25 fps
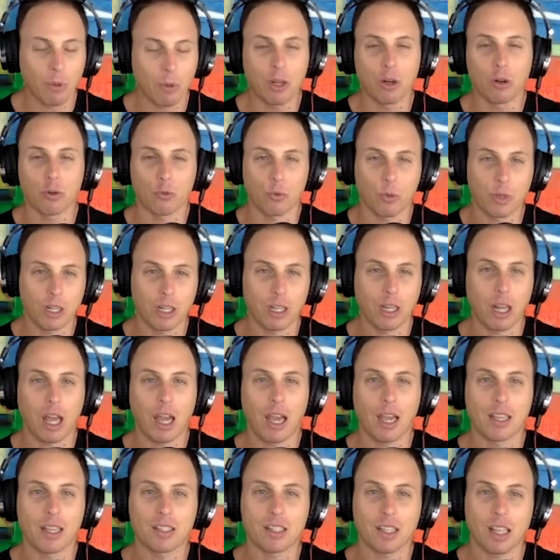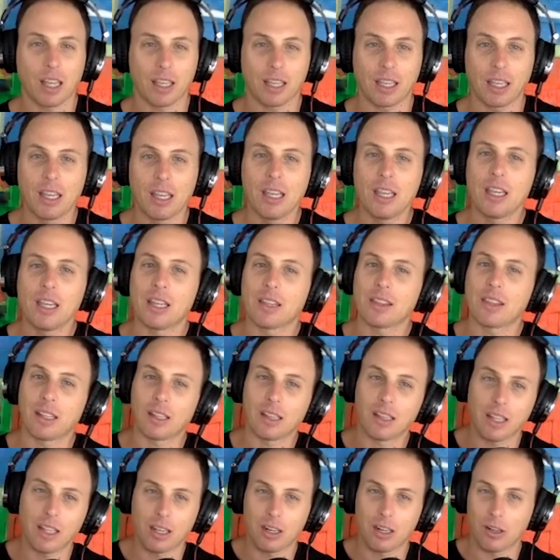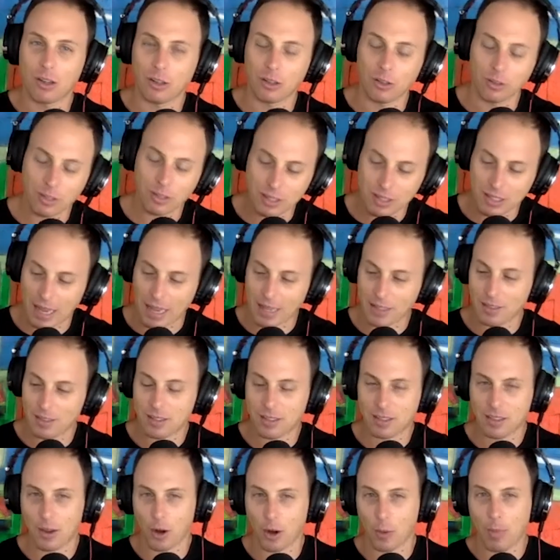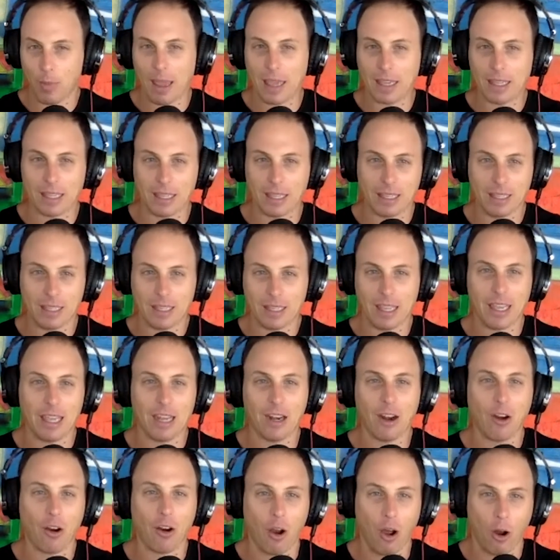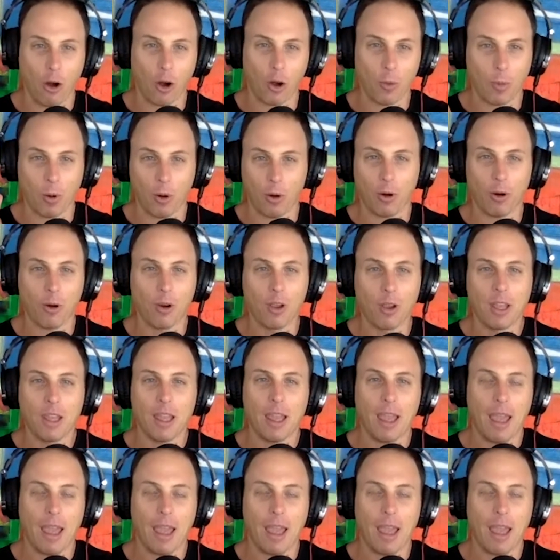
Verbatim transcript: We don't realize like the little dents they're making in our armor